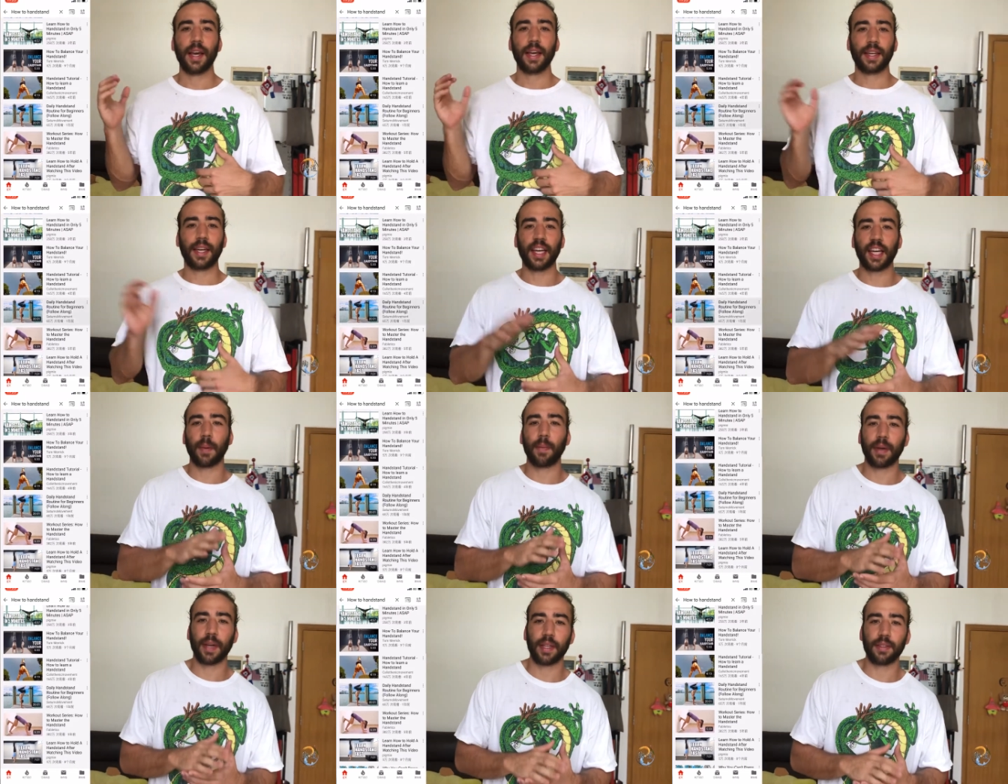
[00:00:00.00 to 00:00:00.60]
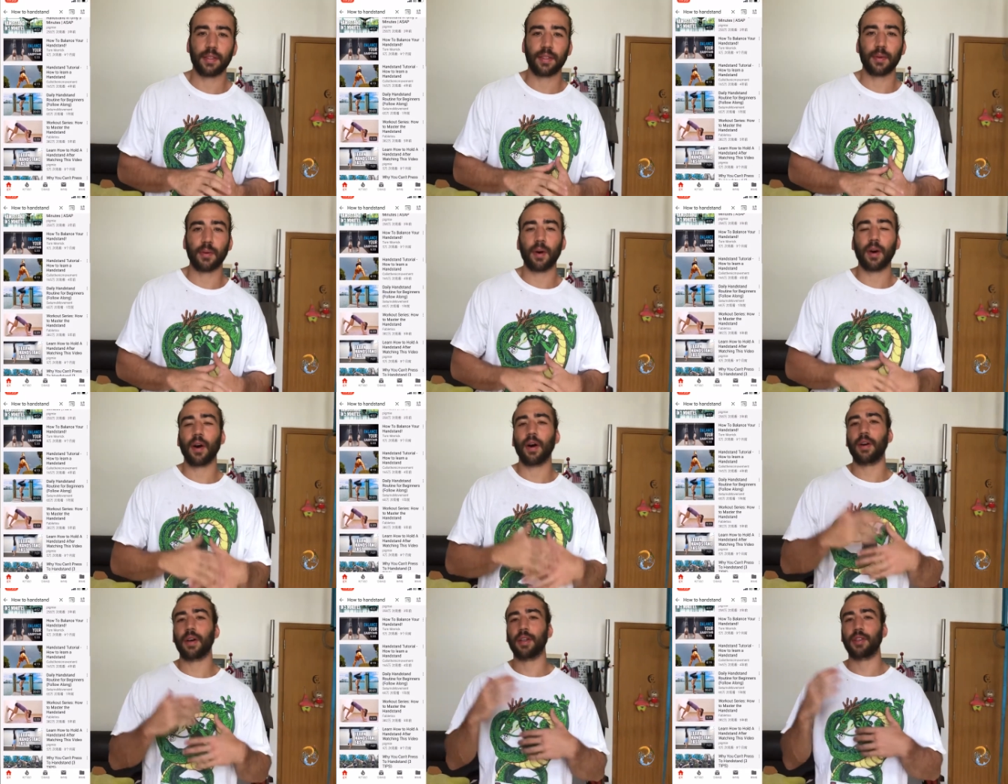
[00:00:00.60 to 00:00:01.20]
kick up against the
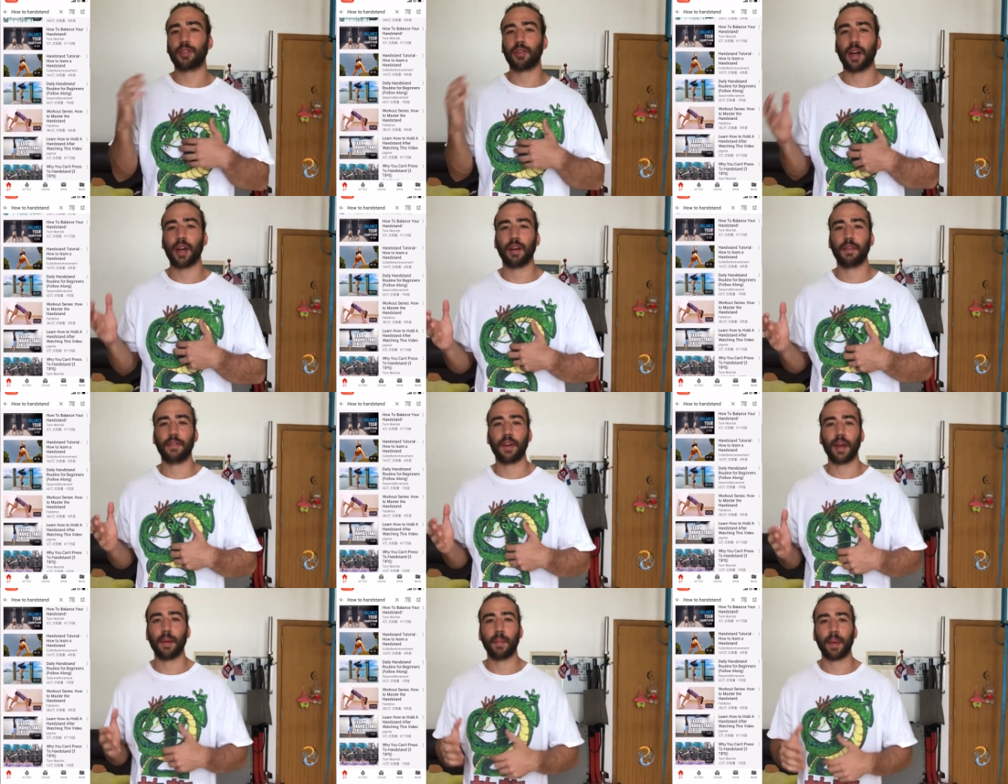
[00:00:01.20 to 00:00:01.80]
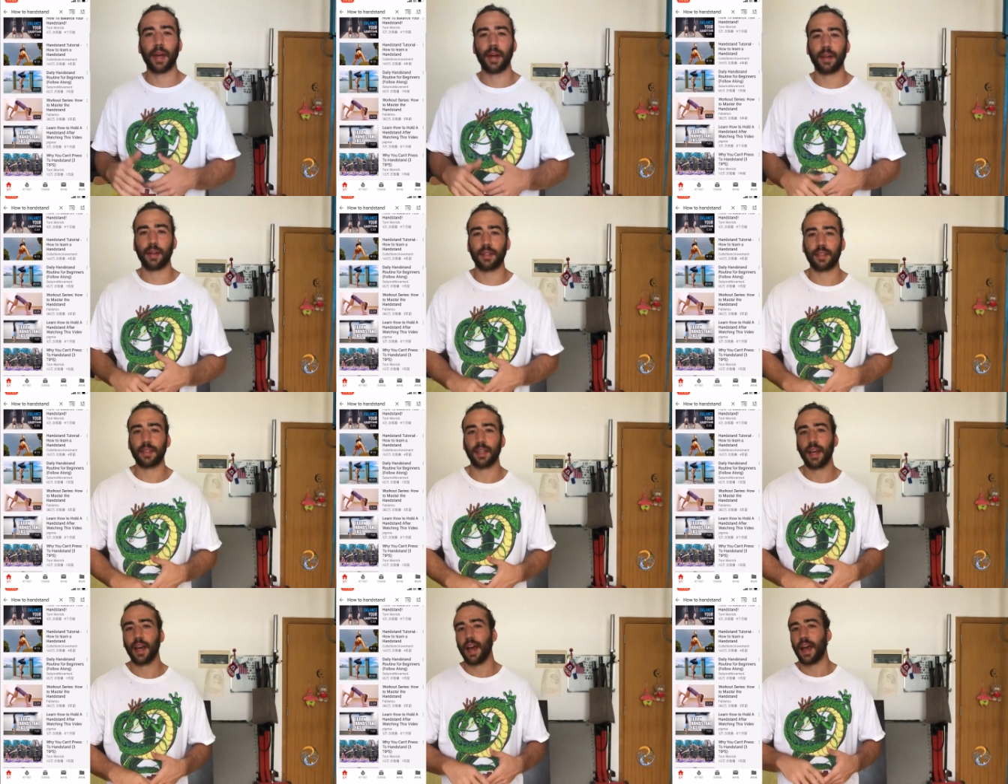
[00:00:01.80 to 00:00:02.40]
wall and try to find balance,
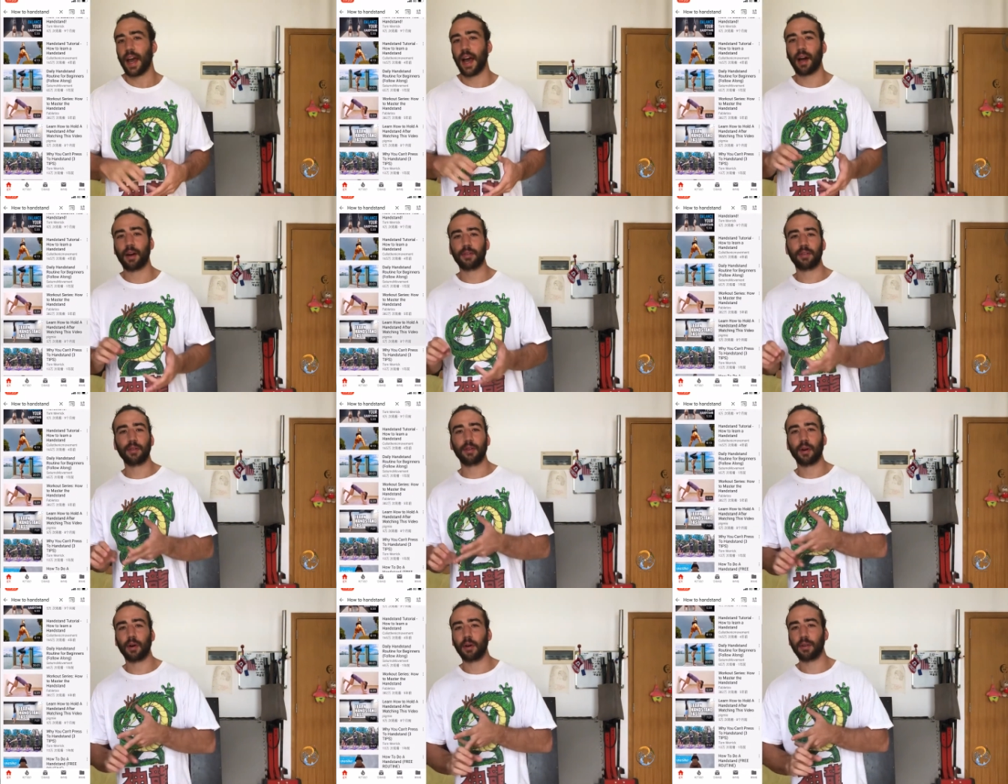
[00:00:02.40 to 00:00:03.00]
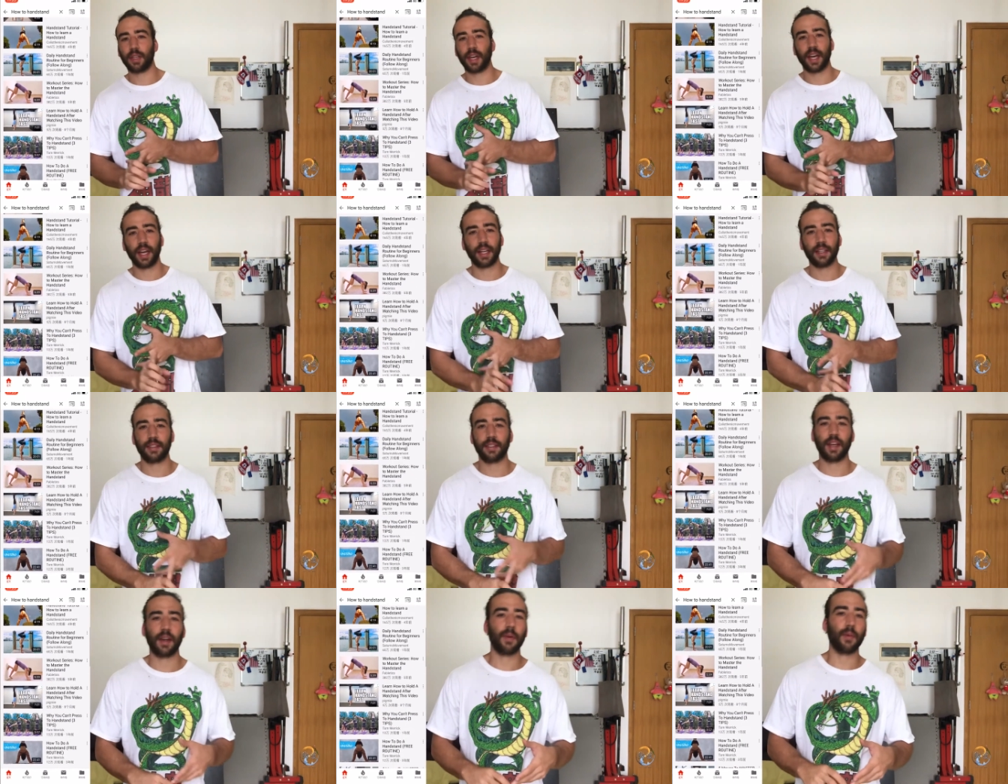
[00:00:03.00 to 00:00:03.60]
how to hold a
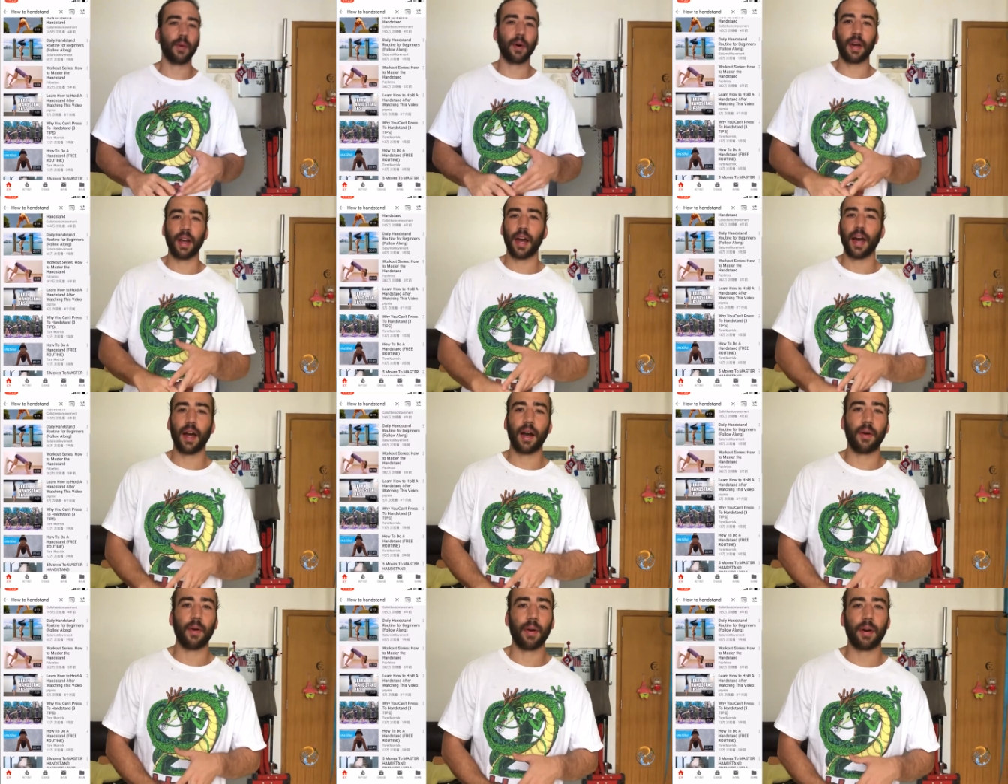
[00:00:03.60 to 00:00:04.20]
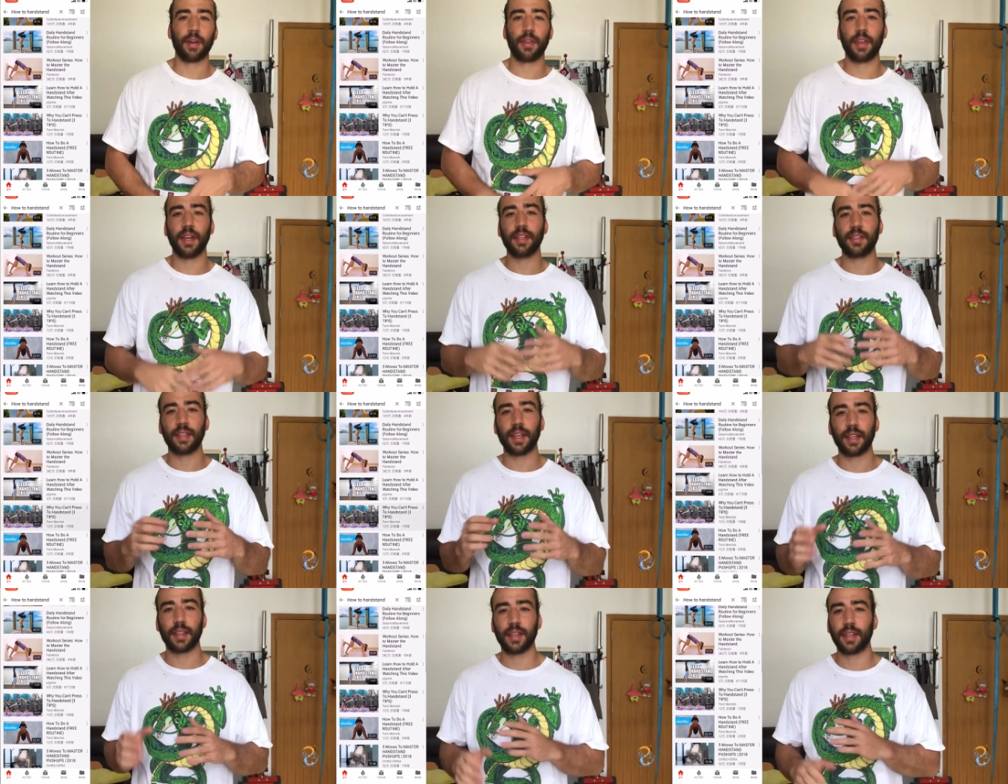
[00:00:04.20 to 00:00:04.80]
handstand in 1 hour, things
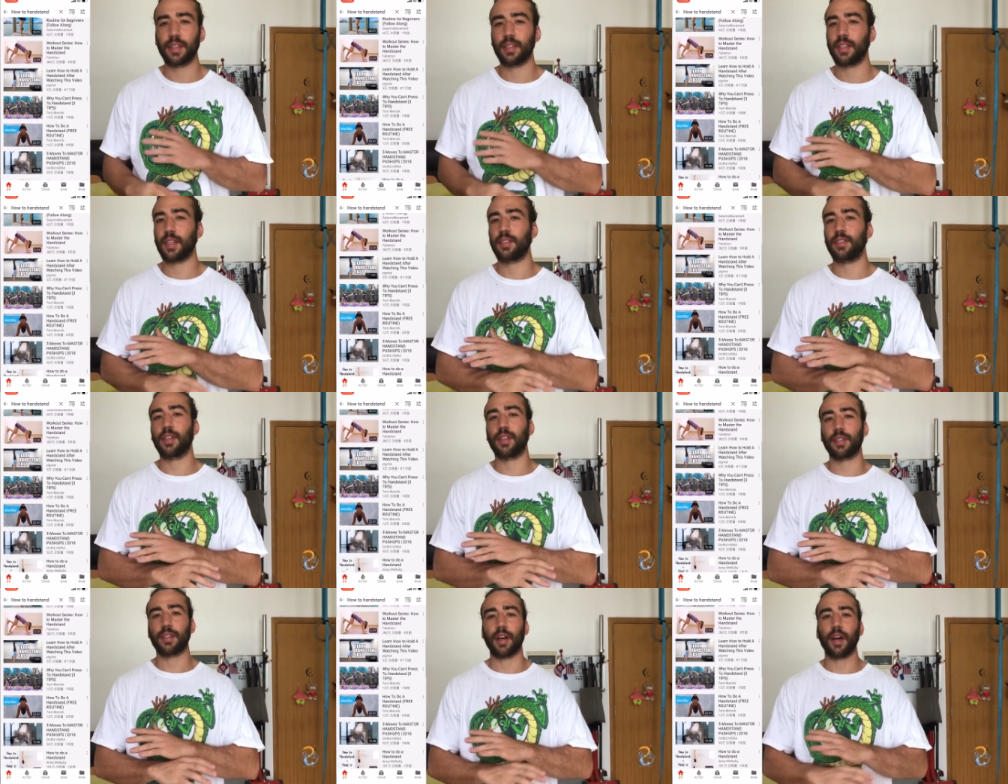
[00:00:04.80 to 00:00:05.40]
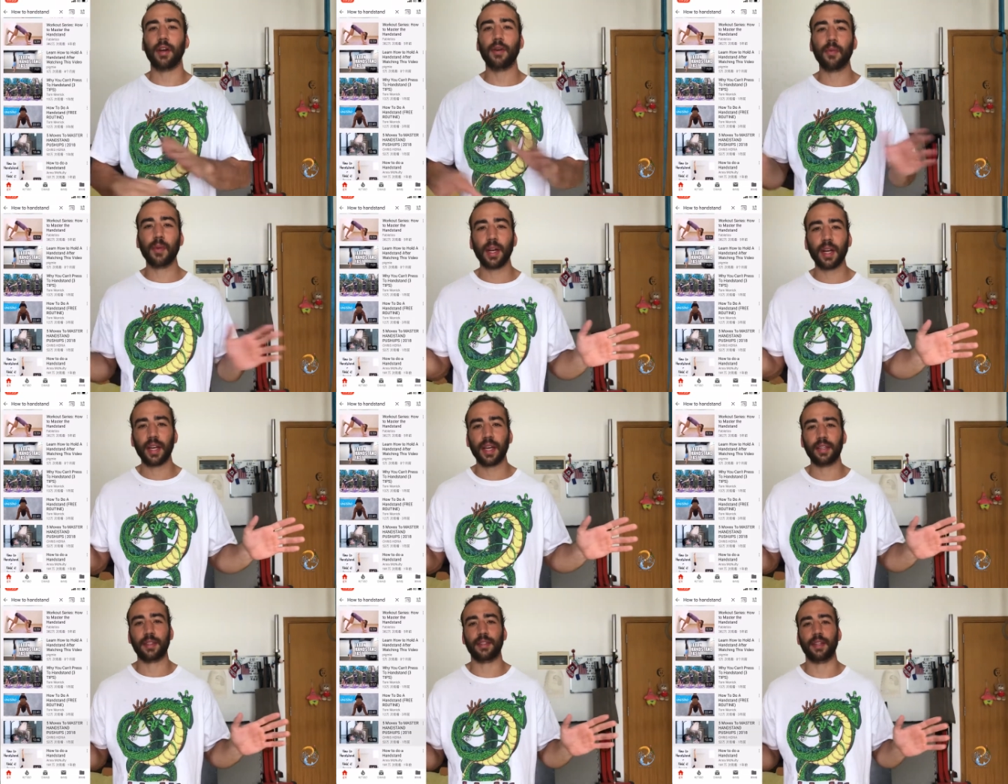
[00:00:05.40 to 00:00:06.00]
like this. It's just
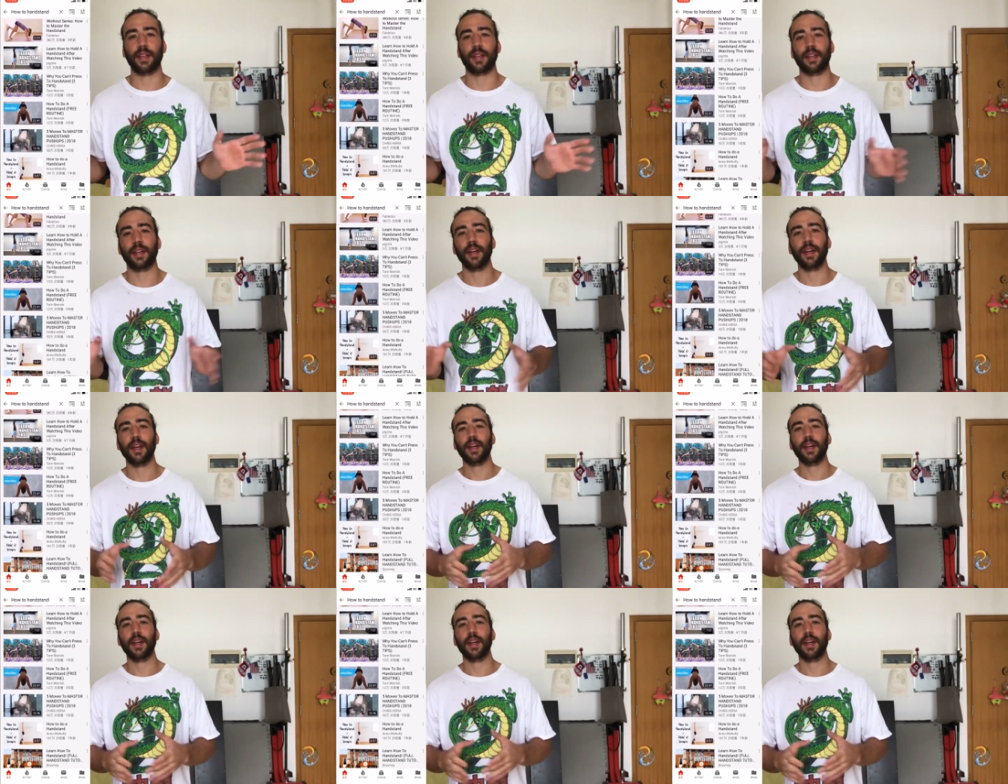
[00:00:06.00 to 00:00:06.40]
unrealistic.